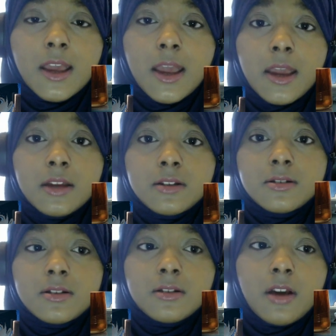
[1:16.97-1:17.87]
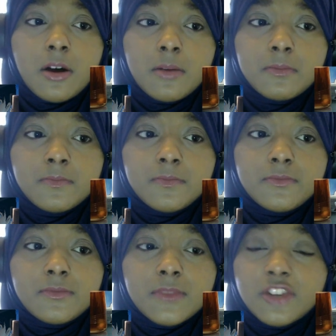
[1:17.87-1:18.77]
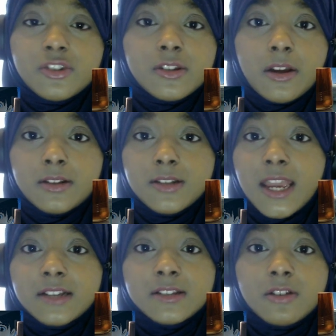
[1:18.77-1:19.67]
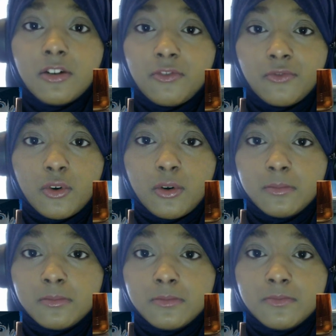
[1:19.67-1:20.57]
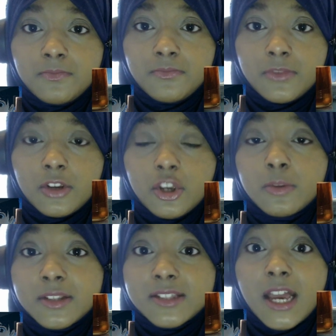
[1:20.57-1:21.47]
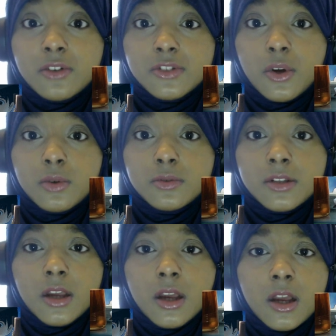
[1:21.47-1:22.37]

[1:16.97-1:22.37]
and they just, like, take stuff from humans' households,